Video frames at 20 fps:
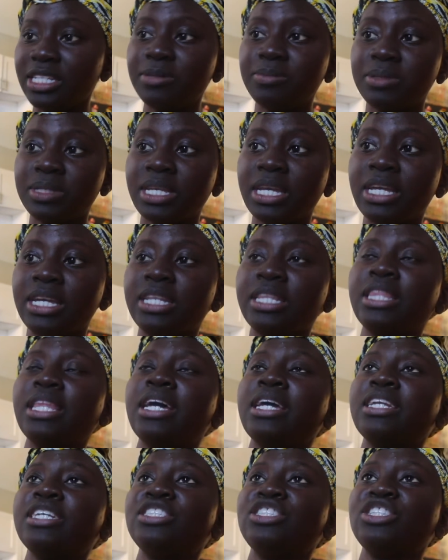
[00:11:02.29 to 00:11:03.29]
deep skin,
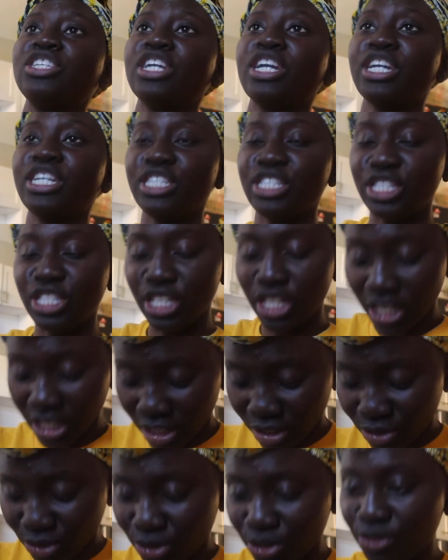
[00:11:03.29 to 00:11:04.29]
let us
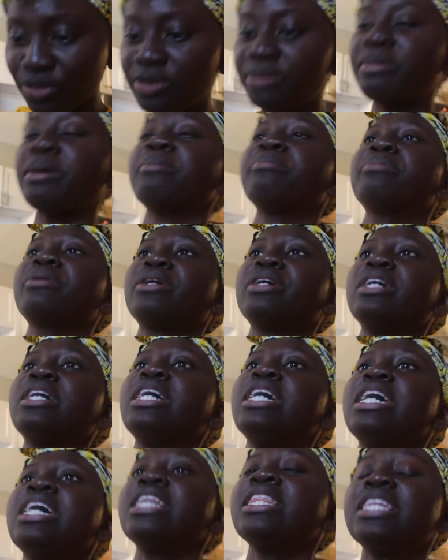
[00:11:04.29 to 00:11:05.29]
continue to remember
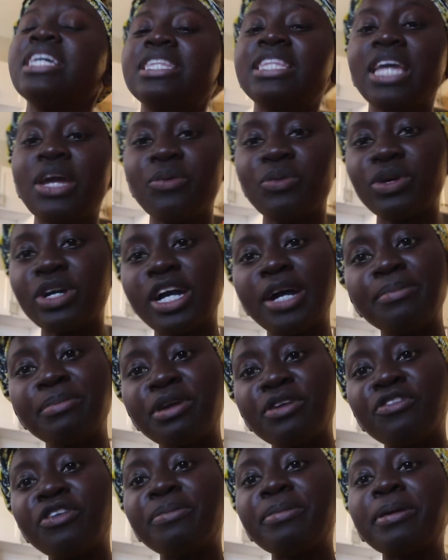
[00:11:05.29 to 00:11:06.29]
that they were
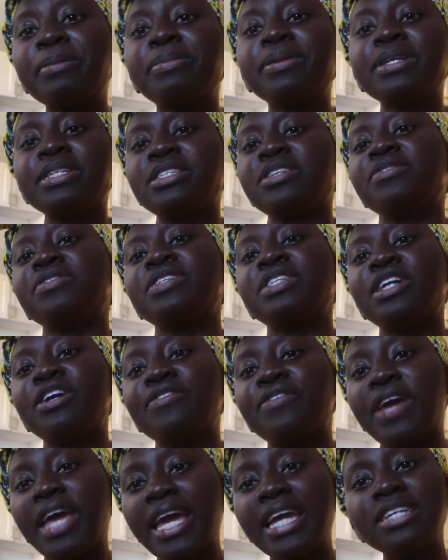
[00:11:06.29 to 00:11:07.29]
coming from a place of
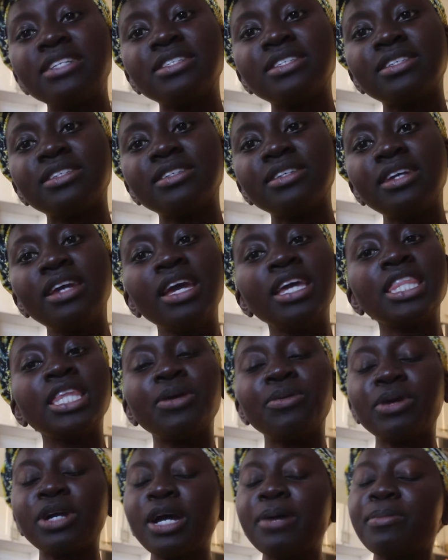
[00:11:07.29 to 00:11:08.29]
self-hate.
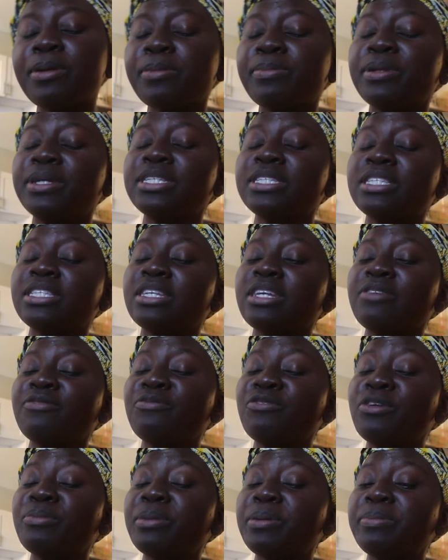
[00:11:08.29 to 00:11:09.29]
They were coming
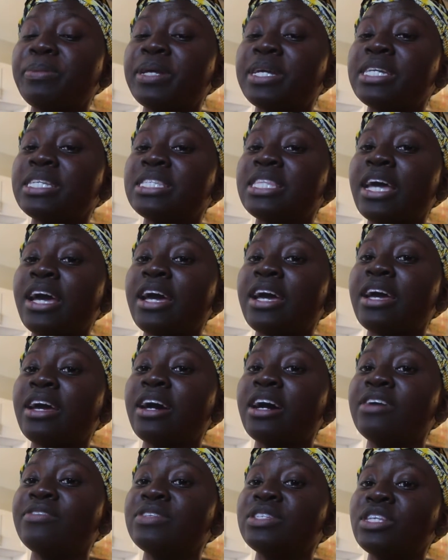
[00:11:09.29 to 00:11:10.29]
from a place
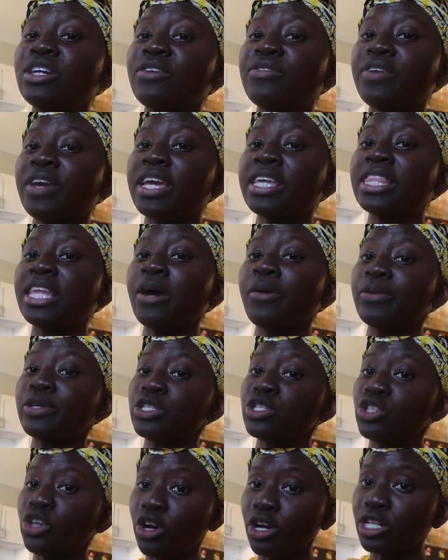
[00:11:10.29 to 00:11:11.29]
that of self-hate that
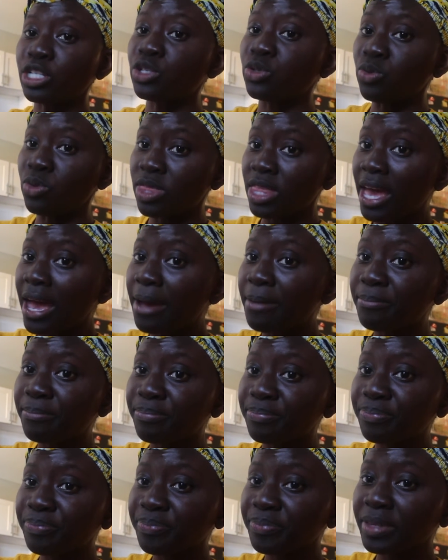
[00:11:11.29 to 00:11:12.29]
was taught to
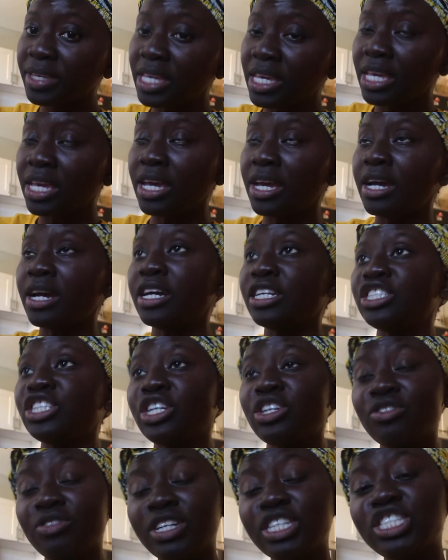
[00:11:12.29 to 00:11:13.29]
them
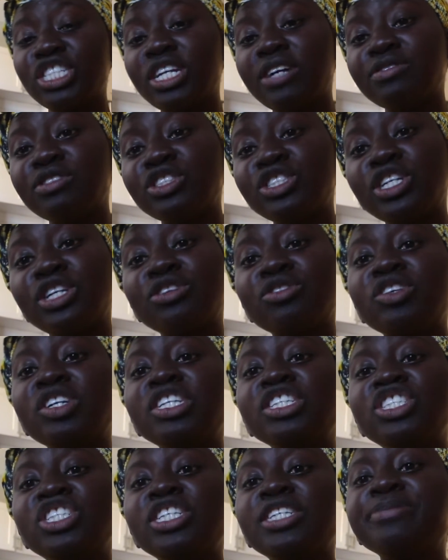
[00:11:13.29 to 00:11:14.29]
generation after
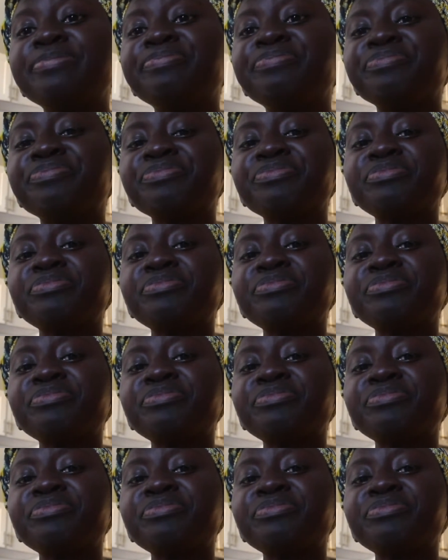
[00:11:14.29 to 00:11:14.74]
generation.